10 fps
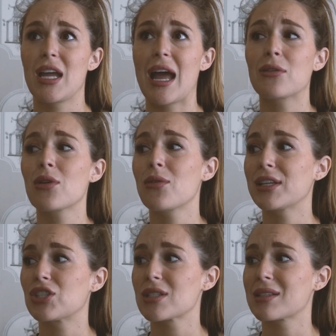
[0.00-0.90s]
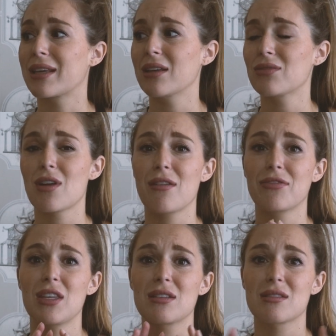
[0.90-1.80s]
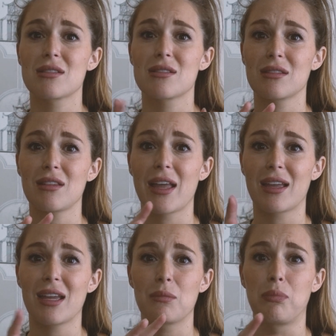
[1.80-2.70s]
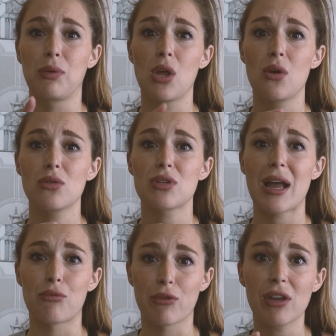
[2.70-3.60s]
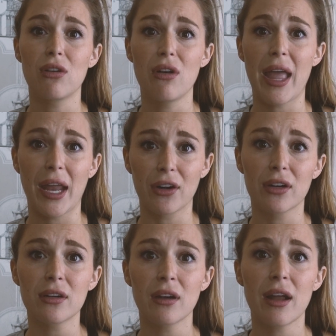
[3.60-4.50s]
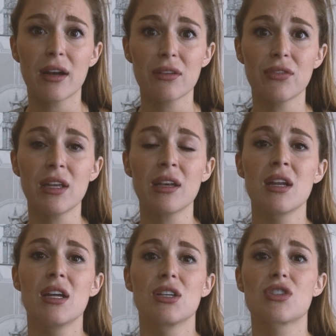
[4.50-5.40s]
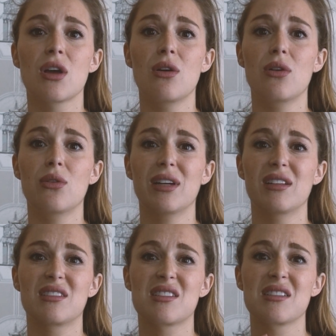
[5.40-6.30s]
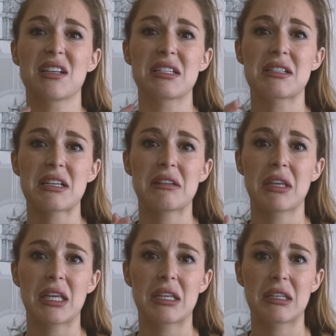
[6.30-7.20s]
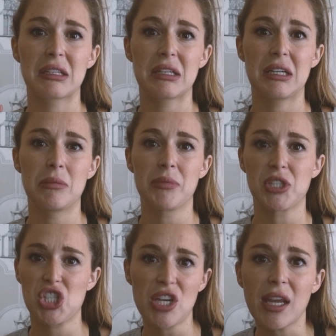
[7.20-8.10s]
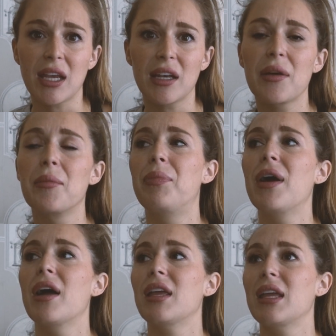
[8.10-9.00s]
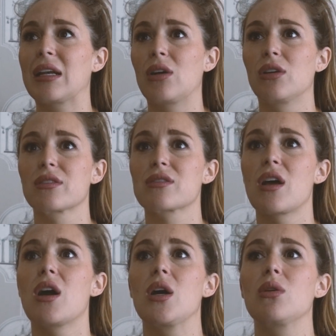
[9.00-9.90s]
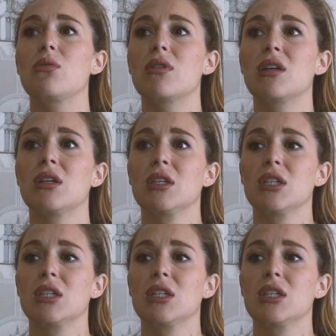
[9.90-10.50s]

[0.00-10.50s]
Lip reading: I don't know, it just gives off this, like, it blows real air out of it. So it doesn't sound like a machine, but it also